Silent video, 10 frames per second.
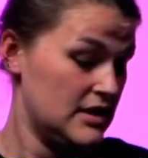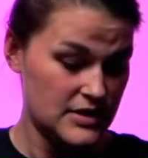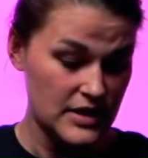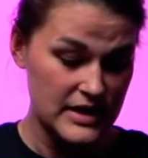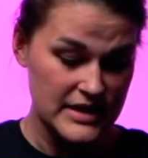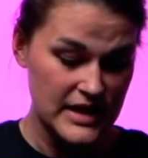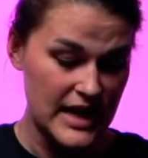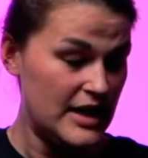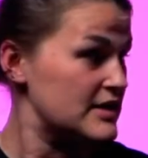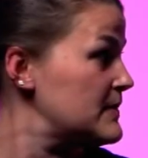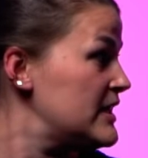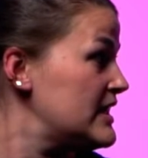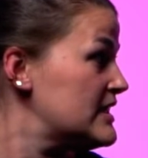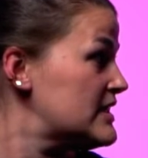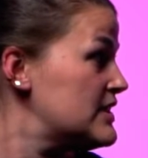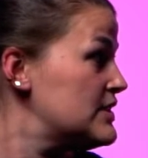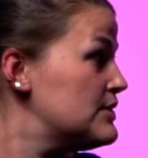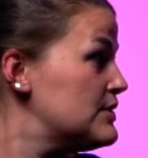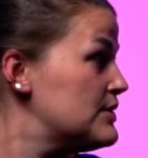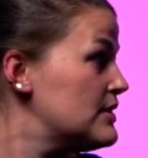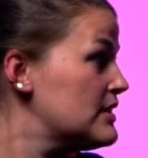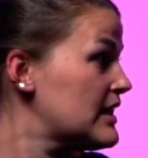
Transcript: So this allows me to